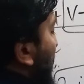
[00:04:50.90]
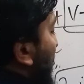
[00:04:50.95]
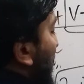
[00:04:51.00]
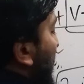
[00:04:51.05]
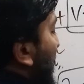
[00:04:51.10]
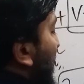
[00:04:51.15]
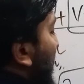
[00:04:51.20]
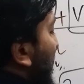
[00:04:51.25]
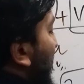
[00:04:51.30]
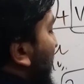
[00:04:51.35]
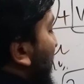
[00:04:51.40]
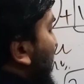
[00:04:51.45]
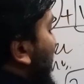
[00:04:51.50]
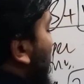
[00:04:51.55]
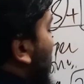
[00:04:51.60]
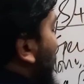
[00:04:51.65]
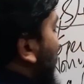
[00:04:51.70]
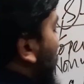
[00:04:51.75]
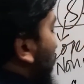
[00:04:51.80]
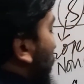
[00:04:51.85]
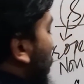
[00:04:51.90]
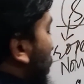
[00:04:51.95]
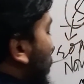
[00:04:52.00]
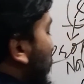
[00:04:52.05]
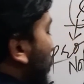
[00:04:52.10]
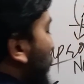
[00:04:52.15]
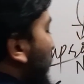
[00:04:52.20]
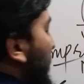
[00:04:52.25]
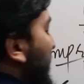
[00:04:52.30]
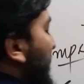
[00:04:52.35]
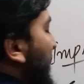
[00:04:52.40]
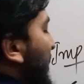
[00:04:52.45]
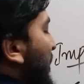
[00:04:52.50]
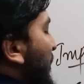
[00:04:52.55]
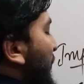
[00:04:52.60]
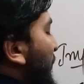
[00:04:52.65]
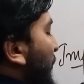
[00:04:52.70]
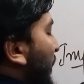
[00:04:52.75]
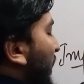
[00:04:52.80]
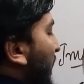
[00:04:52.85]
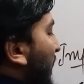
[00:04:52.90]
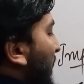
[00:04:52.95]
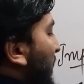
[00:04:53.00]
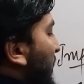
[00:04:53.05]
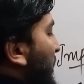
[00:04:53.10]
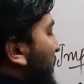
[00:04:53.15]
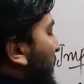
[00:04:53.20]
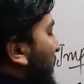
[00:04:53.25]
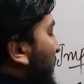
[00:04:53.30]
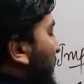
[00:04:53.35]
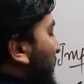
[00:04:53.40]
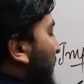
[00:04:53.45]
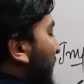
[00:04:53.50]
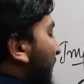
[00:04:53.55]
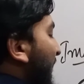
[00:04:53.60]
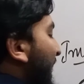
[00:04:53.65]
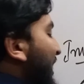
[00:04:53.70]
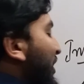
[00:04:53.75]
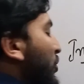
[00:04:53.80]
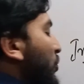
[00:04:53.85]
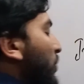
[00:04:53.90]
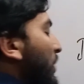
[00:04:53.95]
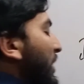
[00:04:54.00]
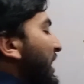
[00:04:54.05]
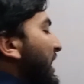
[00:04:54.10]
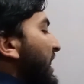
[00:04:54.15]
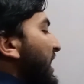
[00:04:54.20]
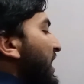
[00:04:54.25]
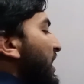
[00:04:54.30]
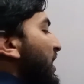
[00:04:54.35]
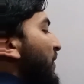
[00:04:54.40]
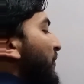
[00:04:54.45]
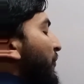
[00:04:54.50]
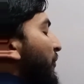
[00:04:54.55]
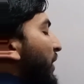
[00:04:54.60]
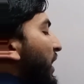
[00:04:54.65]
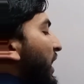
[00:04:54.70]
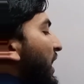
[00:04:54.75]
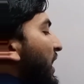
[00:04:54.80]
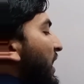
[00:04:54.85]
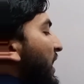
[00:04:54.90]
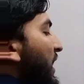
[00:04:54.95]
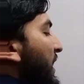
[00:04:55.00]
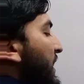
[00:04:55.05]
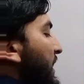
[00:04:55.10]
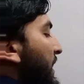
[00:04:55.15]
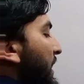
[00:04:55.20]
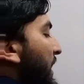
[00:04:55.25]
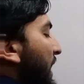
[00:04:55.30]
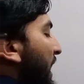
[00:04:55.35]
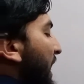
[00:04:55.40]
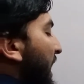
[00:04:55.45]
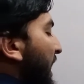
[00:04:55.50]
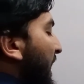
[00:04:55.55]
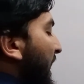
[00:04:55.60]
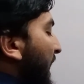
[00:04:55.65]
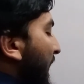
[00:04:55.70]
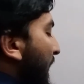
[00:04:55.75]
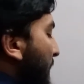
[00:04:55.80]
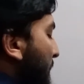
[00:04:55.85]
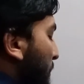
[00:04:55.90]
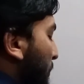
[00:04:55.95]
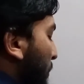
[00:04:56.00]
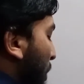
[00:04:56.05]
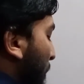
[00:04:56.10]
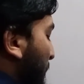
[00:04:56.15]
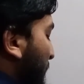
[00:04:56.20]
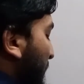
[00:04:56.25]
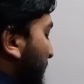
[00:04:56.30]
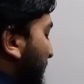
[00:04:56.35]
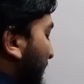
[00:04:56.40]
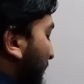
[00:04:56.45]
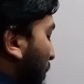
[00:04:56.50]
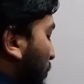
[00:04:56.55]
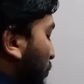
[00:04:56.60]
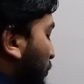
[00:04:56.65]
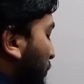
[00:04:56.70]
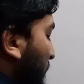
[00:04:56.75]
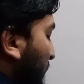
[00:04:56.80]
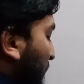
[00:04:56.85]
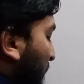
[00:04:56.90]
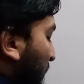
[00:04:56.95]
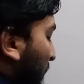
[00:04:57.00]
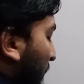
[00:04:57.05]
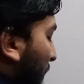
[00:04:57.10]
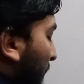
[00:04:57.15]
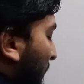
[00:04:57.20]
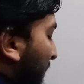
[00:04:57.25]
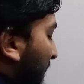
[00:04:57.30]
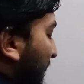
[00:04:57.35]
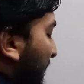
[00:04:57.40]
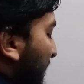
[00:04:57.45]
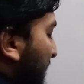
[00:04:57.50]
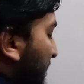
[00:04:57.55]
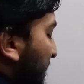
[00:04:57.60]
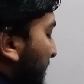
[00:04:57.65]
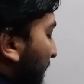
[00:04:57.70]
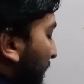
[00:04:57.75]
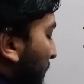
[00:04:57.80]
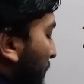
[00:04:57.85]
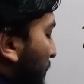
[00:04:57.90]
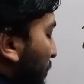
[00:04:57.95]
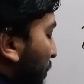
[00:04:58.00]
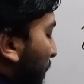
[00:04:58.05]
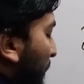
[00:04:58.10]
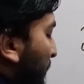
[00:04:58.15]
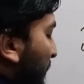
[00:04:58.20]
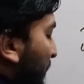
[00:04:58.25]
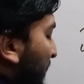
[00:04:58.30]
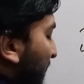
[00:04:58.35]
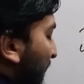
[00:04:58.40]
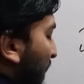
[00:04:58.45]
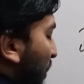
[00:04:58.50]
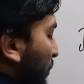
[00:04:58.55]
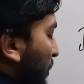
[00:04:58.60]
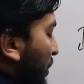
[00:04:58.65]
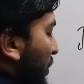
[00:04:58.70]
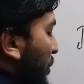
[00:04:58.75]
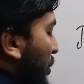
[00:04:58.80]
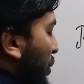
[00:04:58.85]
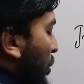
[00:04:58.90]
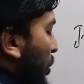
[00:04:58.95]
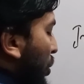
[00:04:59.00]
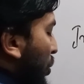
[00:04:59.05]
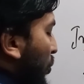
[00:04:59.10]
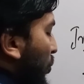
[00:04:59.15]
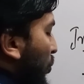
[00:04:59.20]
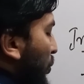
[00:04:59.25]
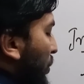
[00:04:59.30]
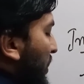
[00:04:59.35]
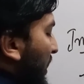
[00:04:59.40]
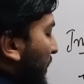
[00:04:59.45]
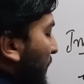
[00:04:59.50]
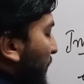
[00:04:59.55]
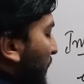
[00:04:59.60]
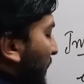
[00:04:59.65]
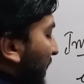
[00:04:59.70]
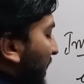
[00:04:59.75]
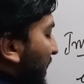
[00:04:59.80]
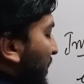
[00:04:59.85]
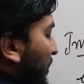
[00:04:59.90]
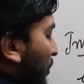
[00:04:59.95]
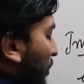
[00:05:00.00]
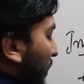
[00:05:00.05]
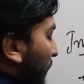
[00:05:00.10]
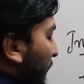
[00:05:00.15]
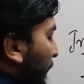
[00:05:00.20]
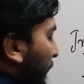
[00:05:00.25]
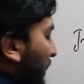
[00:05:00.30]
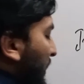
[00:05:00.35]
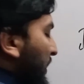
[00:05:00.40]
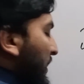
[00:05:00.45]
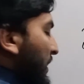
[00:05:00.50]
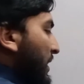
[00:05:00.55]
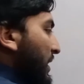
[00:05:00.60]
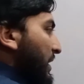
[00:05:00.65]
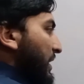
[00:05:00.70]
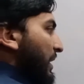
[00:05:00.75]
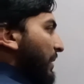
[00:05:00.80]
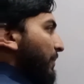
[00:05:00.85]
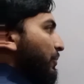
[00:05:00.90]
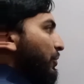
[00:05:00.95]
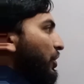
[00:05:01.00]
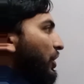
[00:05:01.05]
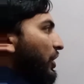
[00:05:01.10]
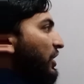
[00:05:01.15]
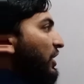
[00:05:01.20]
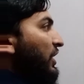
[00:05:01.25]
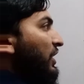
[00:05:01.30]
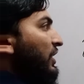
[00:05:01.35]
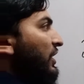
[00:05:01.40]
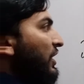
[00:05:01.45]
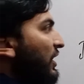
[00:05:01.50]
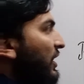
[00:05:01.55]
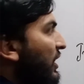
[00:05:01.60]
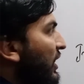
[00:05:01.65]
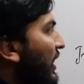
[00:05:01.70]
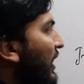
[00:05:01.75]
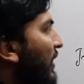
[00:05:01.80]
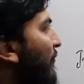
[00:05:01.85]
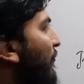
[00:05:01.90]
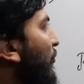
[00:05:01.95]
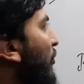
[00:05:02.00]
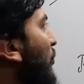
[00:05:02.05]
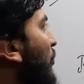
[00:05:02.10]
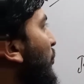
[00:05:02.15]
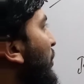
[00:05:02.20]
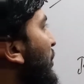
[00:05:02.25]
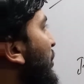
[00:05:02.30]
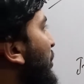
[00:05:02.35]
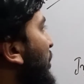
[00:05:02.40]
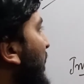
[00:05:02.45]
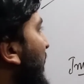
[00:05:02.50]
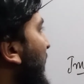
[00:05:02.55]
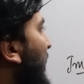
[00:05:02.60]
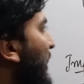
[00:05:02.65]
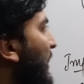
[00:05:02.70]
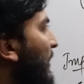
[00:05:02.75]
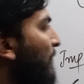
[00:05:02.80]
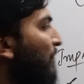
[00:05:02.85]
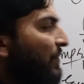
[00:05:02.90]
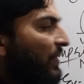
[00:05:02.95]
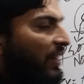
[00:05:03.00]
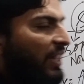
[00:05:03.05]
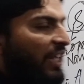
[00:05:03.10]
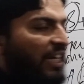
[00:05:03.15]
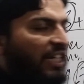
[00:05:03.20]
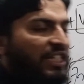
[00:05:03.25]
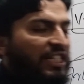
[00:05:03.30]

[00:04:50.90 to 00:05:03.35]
Here, who is this friend? Actually, this friend is an improper noun, but this improper noun is used in place of subject. Therefore, we say that